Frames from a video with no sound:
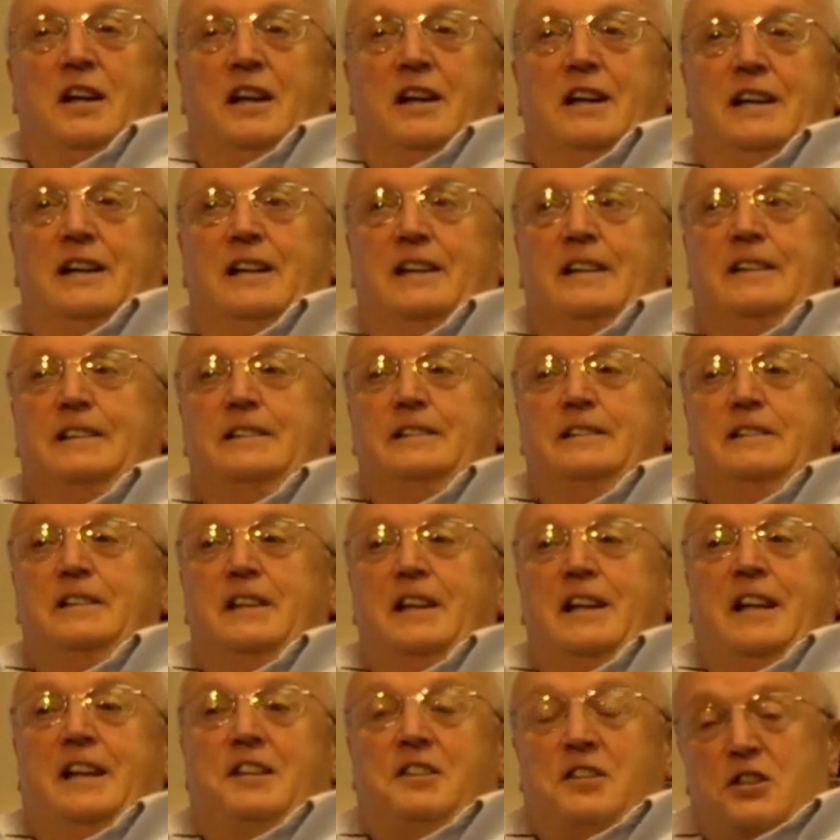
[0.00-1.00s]
And
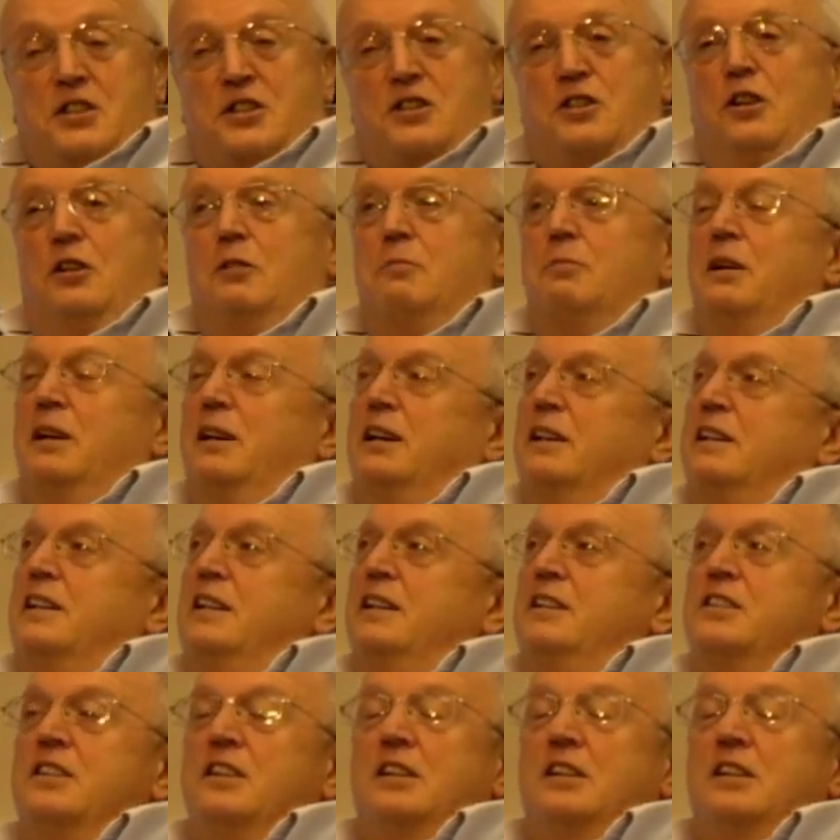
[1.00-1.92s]
in the stock market,